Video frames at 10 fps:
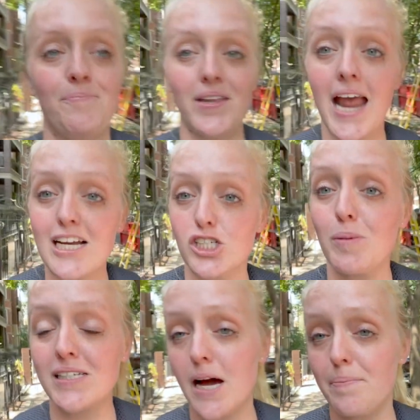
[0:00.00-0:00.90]
Yeah, I just
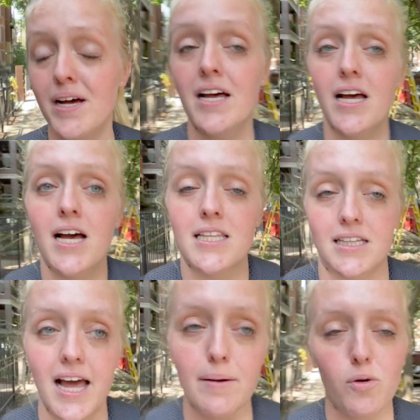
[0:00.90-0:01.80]
picked up the
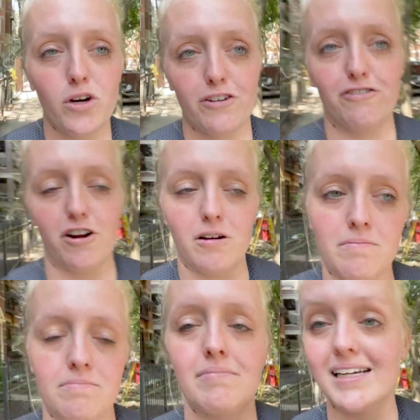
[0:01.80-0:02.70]
lab order
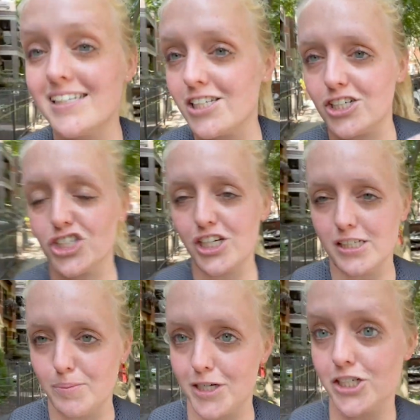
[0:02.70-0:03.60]
from my sister. She has
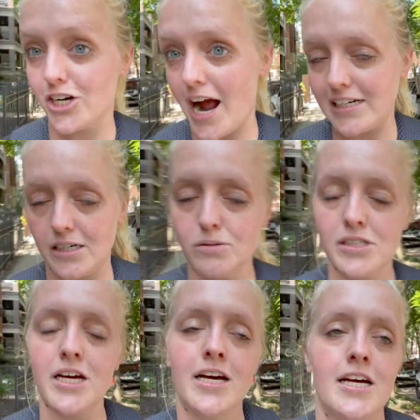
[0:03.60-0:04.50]
a printer, I don't.
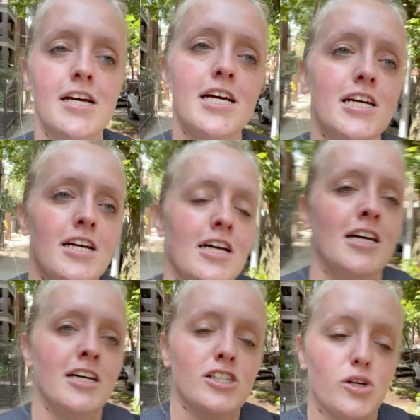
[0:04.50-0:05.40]

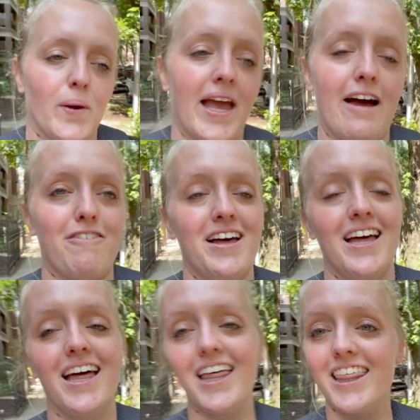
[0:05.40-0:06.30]
So we have
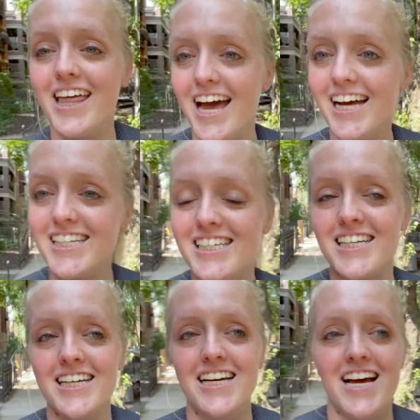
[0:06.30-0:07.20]
that.
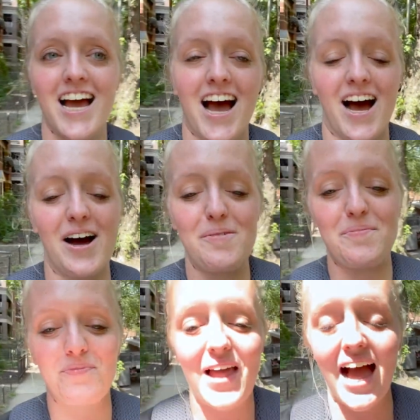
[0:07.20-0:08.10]

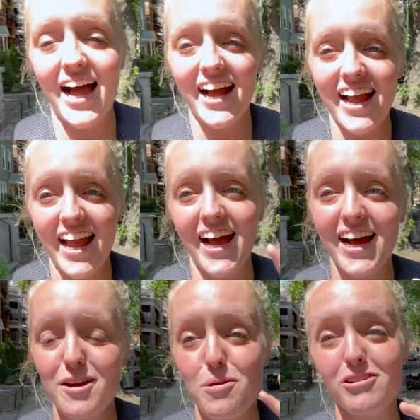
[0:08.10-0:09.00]
I
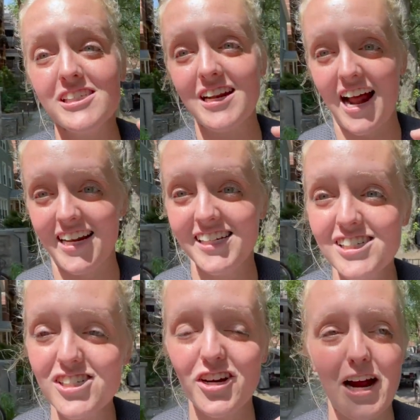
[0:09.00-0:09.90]
had posted on
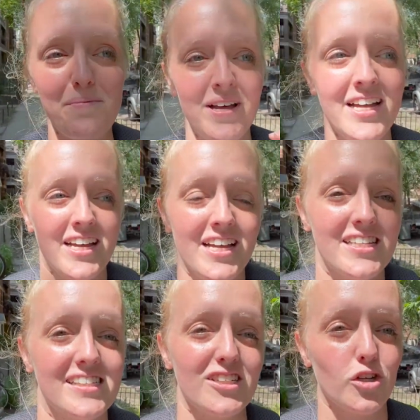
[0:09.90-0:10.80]
Instagram
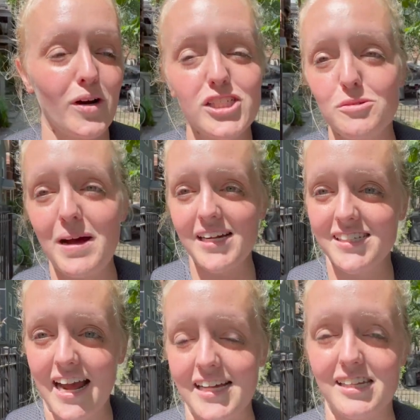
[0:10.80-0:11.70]
this little question box
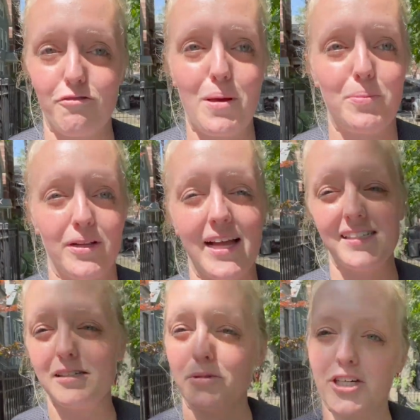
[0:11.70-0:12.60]
to ask if people had
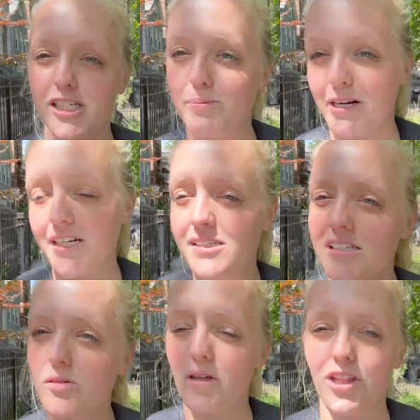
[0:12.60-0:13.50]
similar
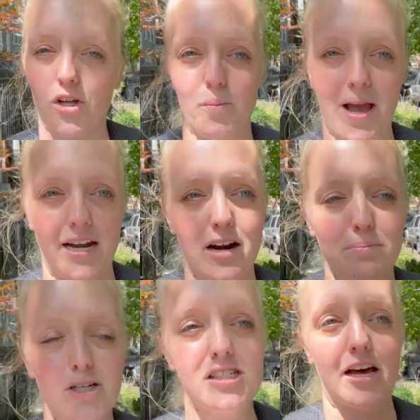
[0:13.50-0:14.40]
experiences with low beta
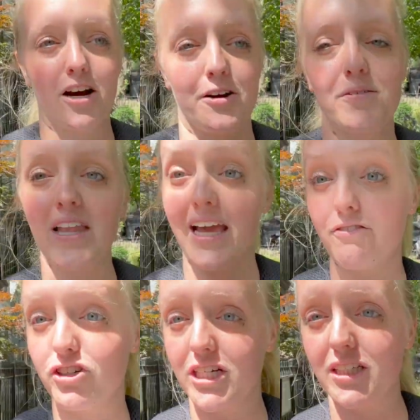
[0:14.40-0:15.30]
numbers on our like
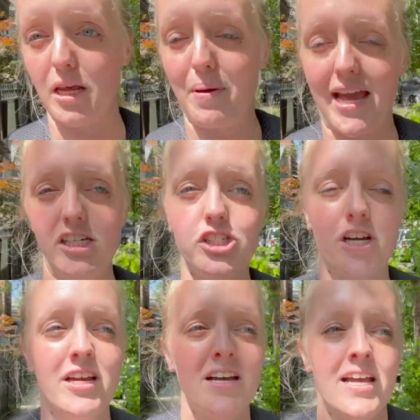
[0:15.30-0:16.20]
infertility page.
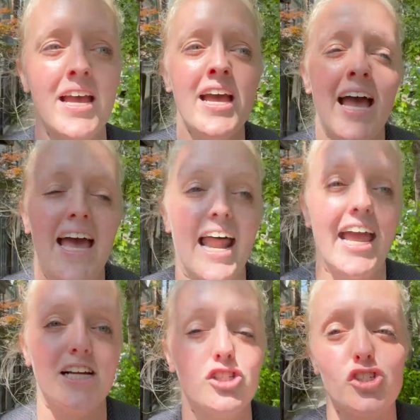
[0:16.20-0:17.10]
And I
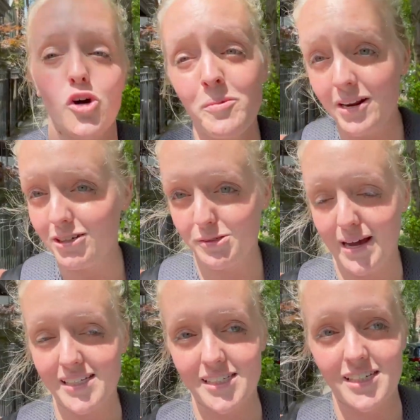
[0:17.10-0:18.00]
had so many
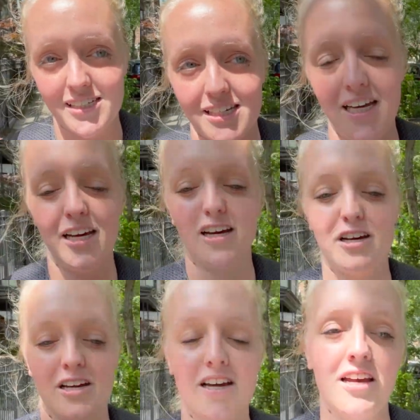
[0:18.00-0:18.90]
responses
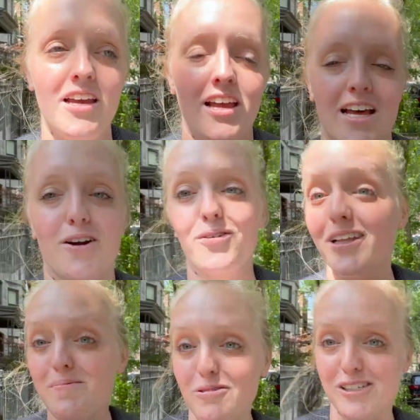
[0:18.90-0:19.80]
and it
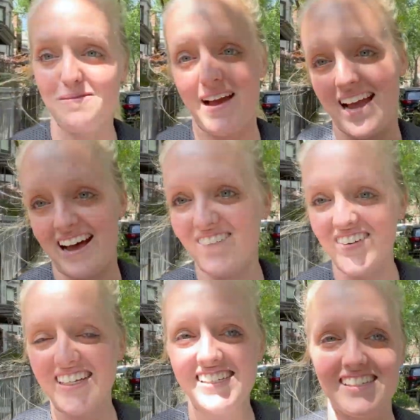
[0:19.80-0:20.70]
really boosted my
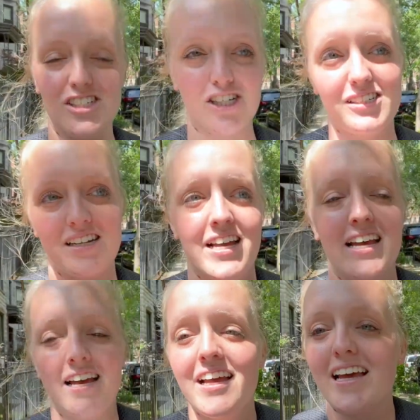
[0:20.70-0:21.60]
confidence and just
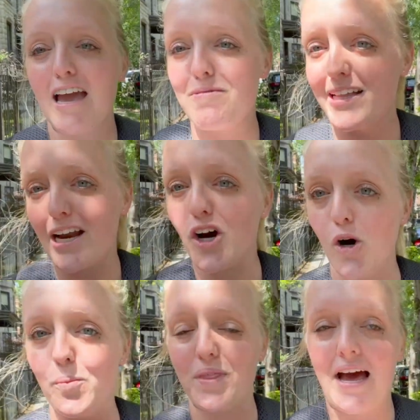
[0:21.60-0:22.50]
gave me a lot of
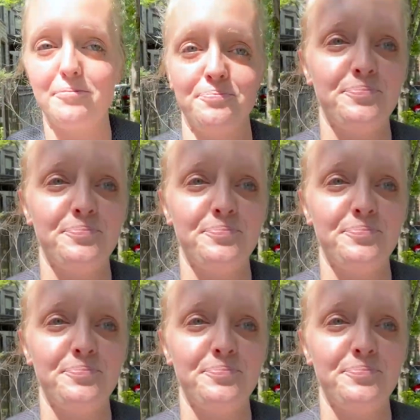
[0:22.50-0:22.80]
hope that